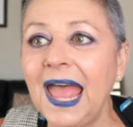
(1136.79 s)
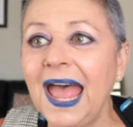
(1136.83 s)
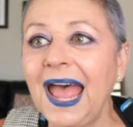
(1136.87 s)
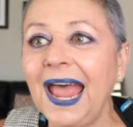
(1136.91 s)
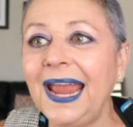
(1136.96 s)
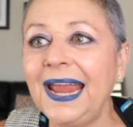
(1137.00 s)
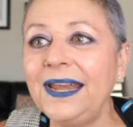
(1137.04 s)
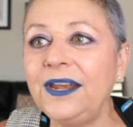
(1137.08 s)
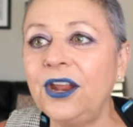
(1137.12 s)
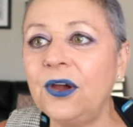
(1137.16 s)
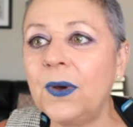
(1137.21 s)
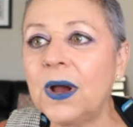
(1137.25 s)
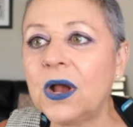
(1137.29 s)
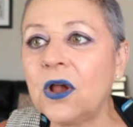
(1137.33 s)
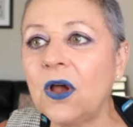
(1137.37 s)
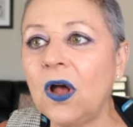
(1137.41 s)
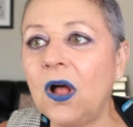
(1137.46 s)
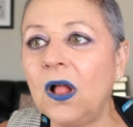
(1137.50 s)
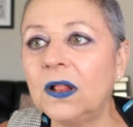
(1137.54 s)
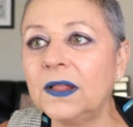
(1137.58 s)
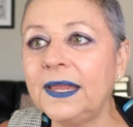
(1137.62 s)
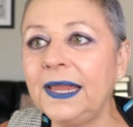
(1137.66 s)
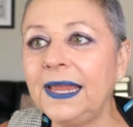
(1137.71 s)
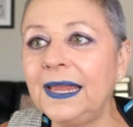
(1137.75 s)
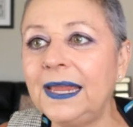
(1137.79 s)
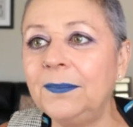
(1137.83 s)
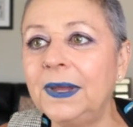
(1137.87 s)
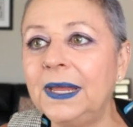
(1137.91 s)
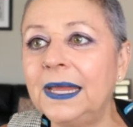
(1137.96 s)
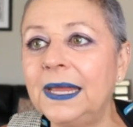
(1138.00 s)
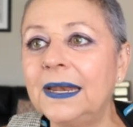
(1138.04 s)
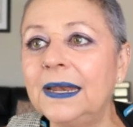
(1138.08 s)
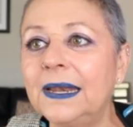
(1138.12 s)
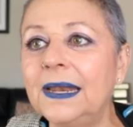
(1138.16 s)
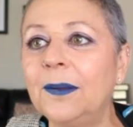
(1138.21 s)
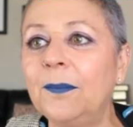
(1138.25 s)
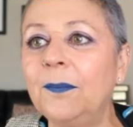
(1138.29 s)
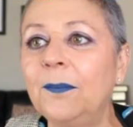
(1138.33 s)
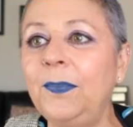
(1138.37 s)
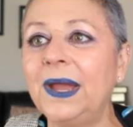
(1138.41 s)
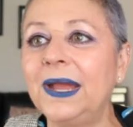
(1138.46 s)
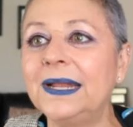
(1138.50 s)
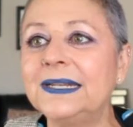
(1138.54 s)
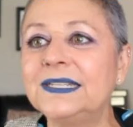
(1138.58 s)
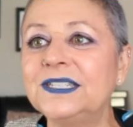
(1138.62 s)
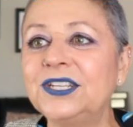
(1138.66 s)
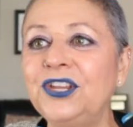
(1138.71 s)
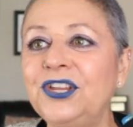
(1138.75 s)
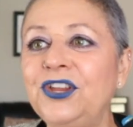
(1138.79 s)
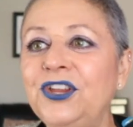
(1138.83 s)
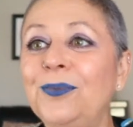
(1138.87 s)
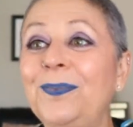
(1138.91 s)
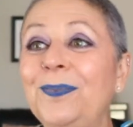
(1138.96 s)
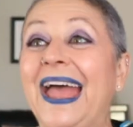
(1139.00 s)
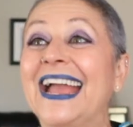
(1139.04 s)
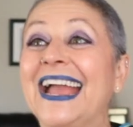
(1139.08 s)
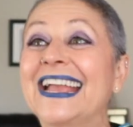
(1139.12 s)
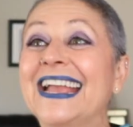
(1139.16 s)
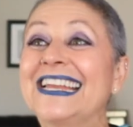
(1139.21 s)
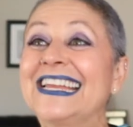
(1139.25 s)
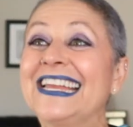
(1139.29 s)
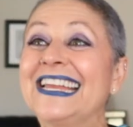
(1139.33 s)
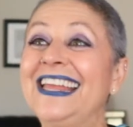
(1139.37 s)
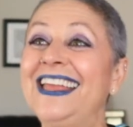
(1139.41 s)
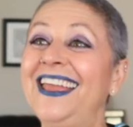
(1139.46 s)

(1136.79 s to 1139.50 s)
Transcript: I know a call came in, but you're back.